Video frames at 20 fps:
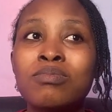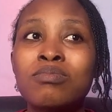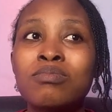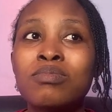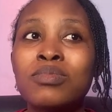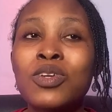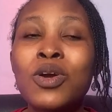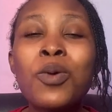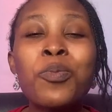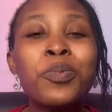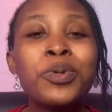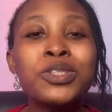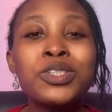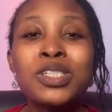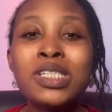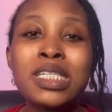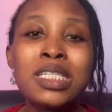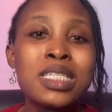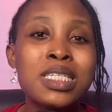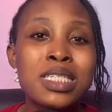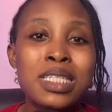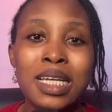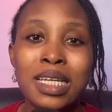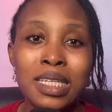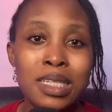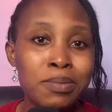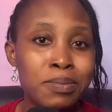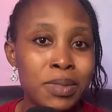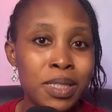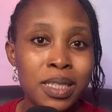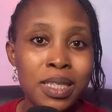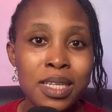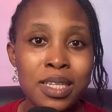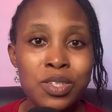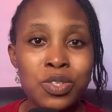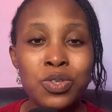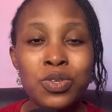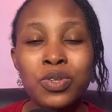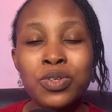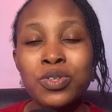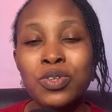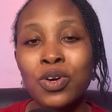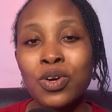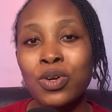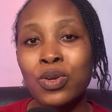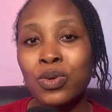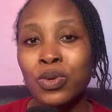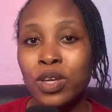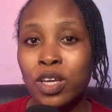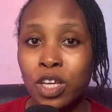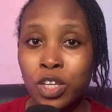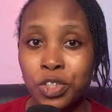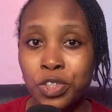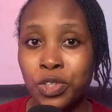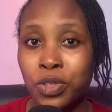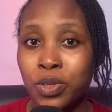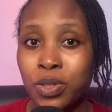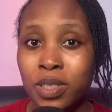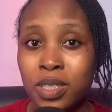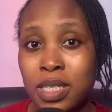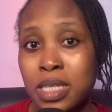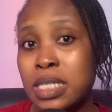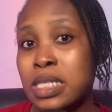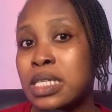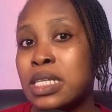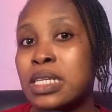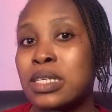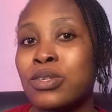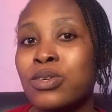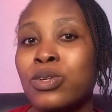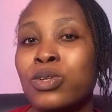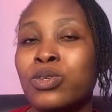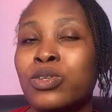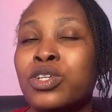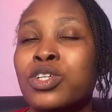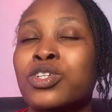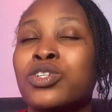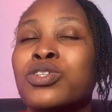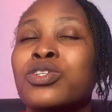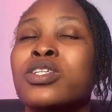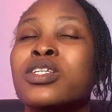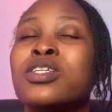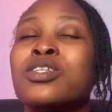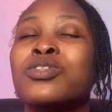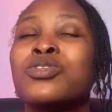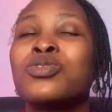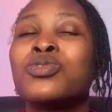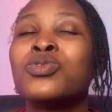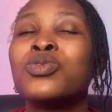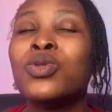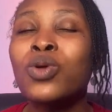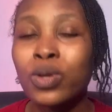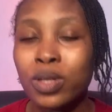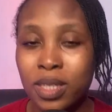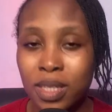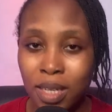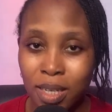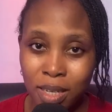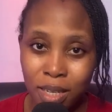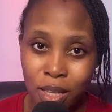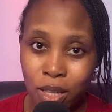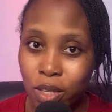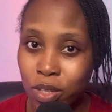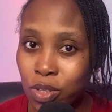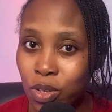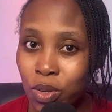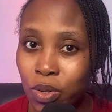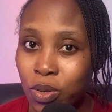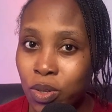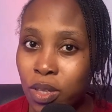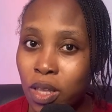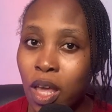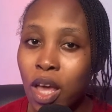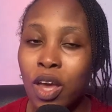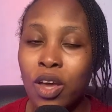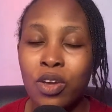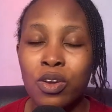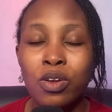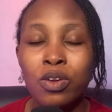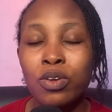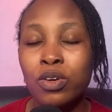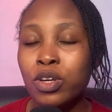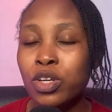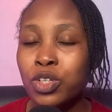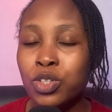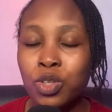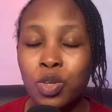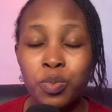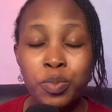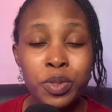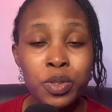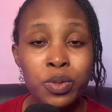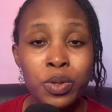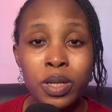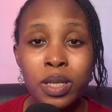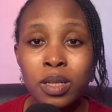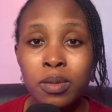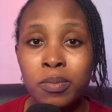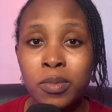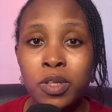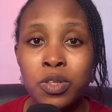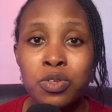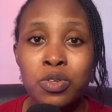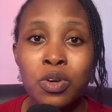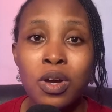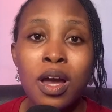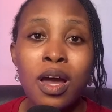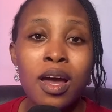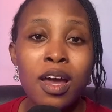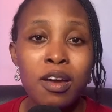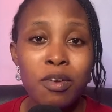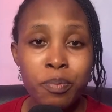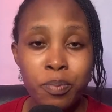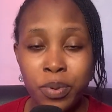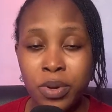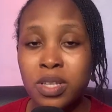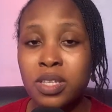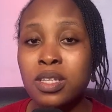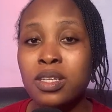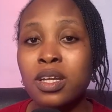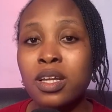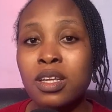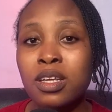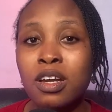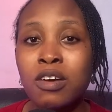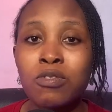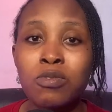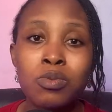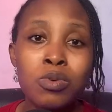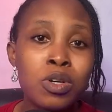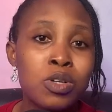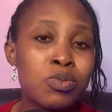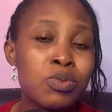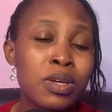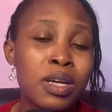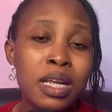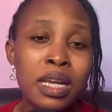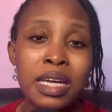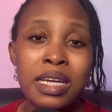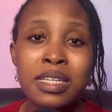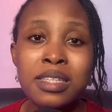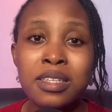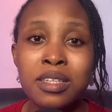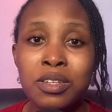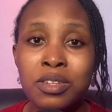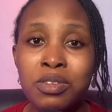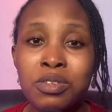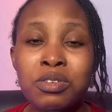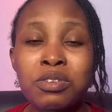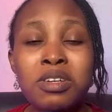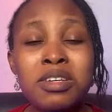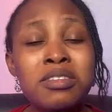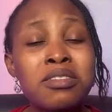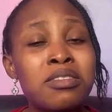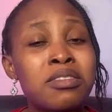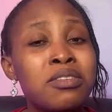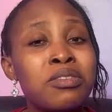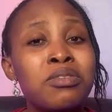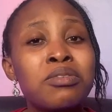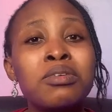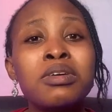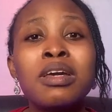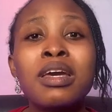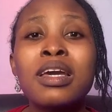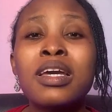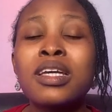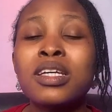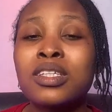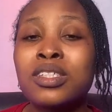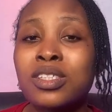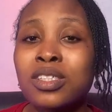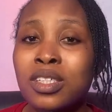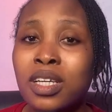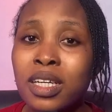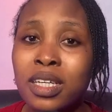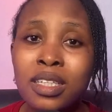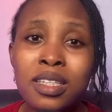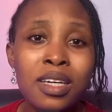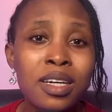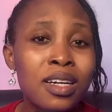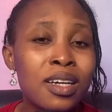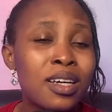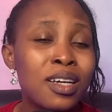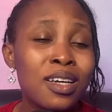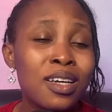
the opportunities are limitless. So your location these days, your location is not an excuse. Your location will not limit you. I personally have worked with clients in the US, in the UK, in China,